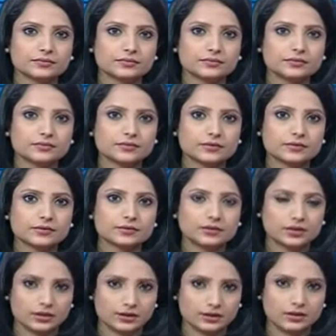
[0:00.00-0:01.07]

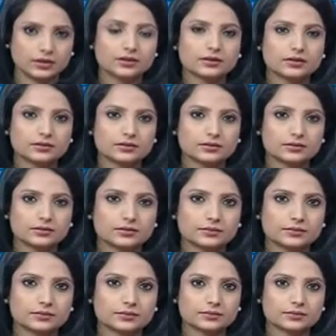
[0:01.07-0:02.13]

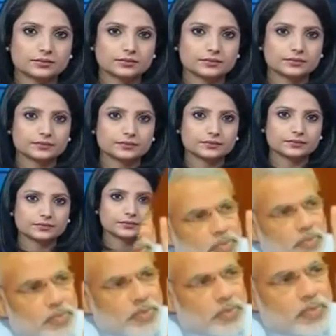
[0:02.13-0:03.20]

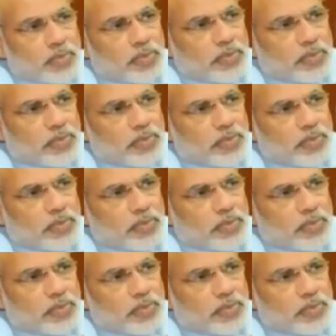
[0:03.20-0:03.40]
The person shown says nothing.